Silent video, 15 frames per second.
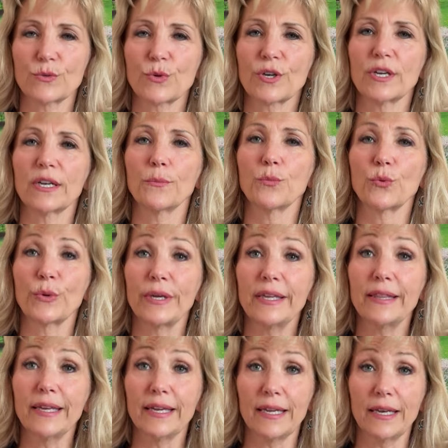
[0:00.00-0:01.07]
We're going to
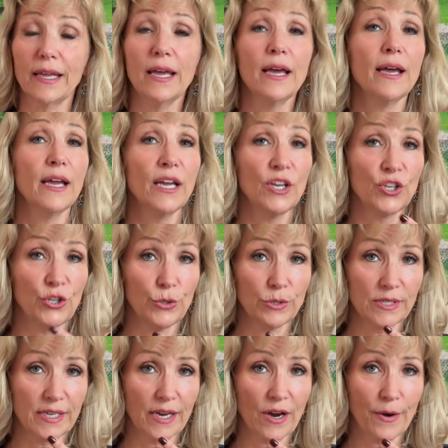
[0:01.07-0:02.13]
breathe in
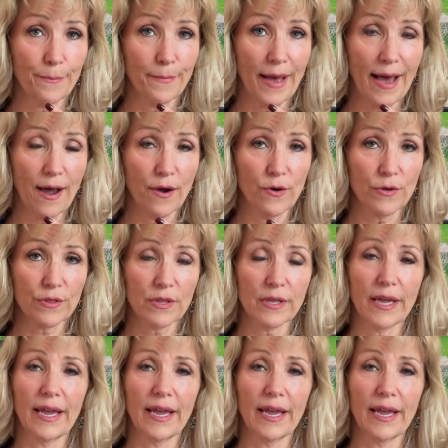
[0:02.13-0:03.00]
using our mouth,